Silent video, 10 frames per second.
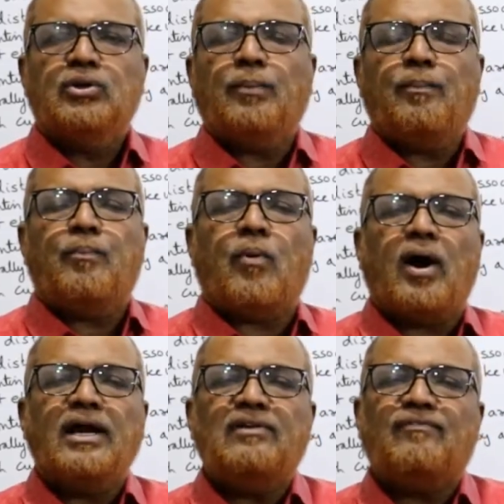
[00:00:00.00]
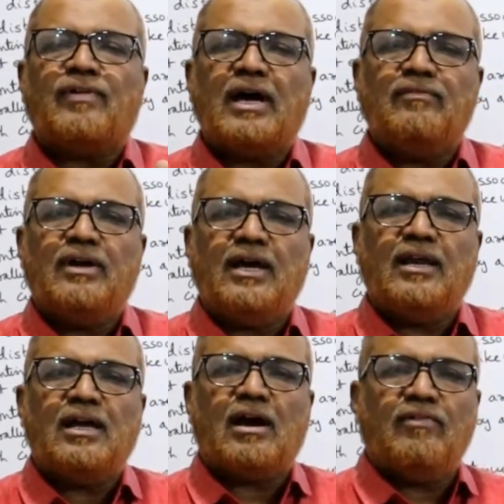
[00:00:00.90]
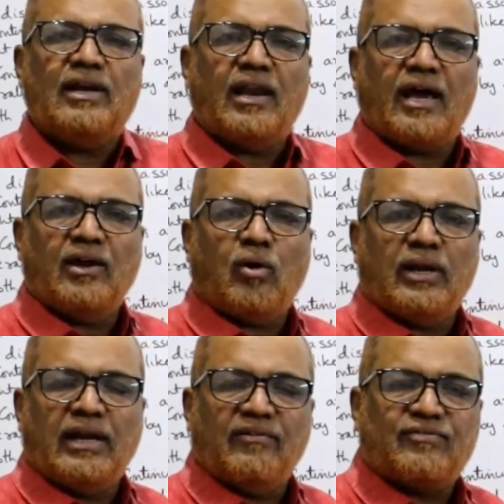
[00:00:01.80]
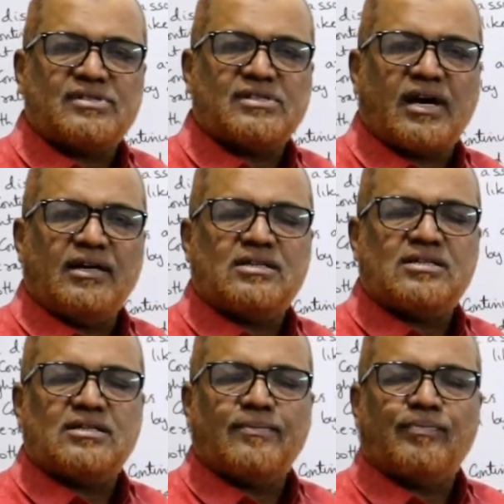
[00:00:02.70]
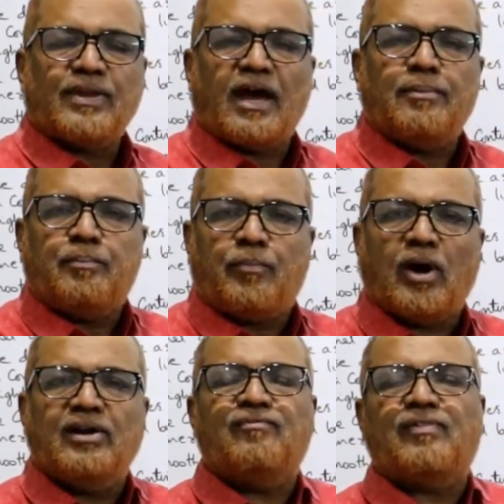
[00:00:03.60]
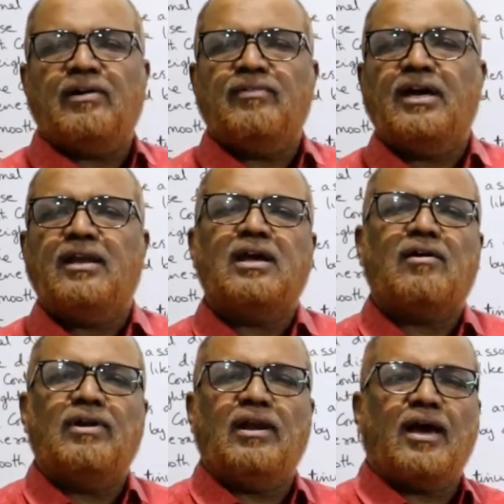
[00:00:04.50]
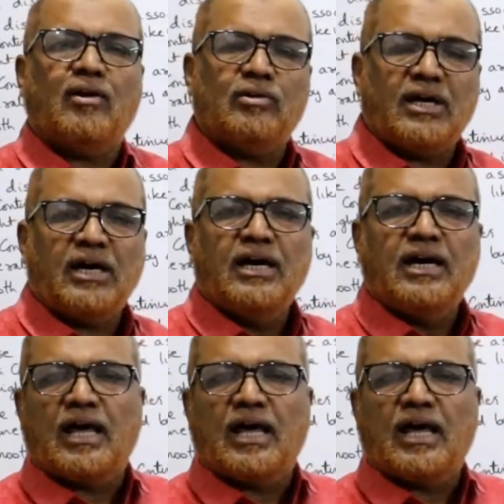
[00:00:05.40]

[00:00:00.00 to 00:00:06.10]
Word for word: the zero point five area will lie on left side and zero point five area will lie on the